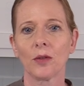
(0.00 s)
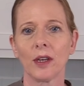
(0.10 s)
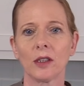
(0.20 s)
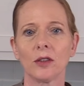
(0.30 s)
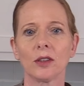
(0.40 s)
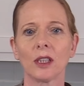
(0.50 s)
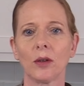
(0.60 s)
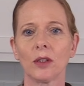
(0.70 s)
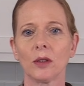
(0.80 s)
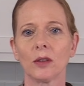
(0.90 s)
that your
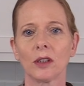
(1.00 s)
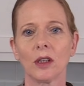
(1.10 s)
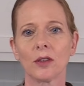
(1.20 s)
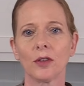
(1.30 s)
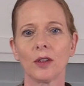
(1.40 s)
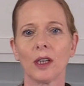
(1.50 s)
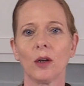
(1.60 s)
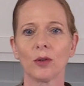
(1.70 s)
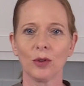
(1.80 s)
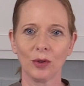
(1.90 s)
sourdough is not turning
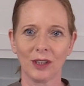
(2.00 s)
out too